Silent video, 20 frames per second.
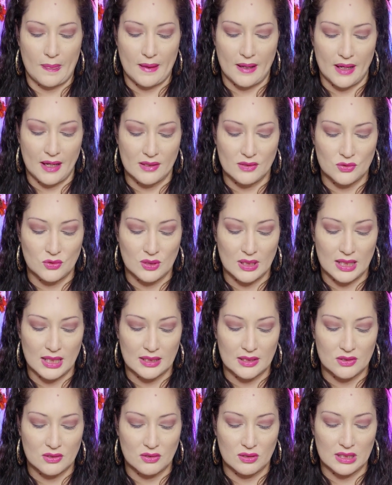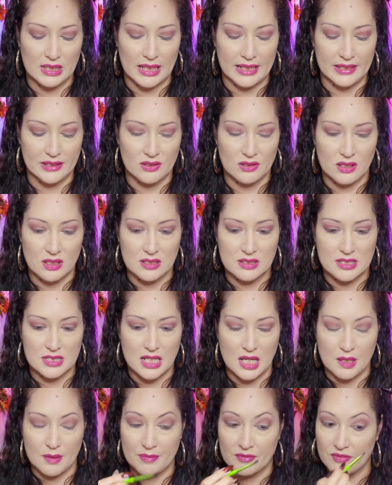and do like a little liner on
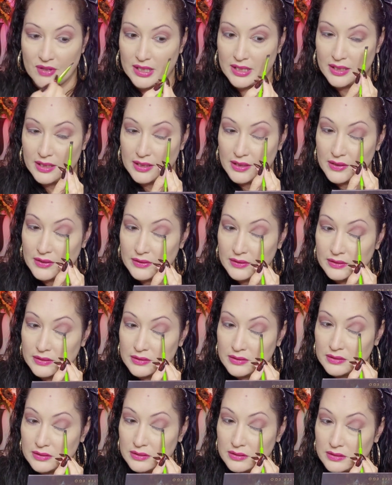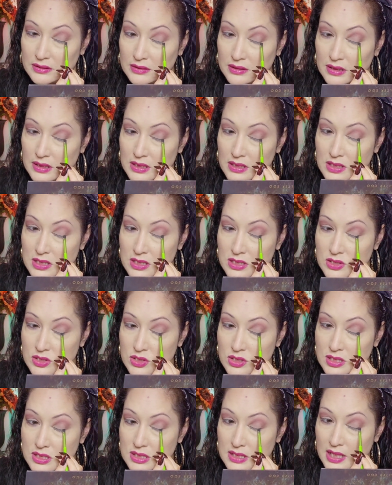top right here,
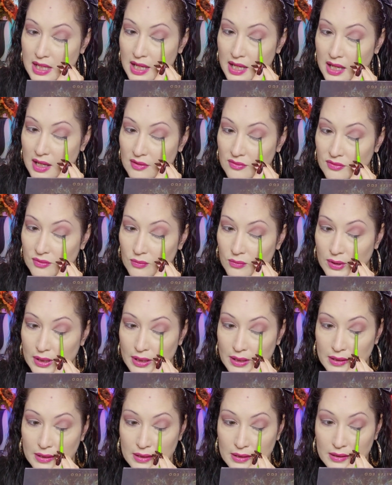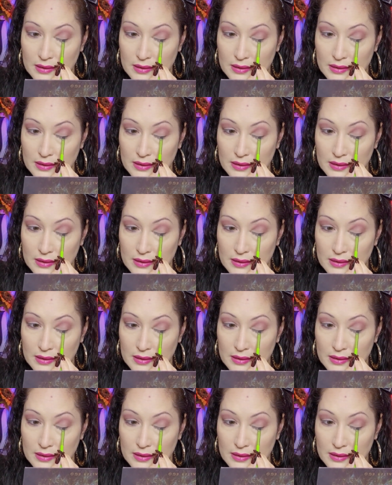just halfway.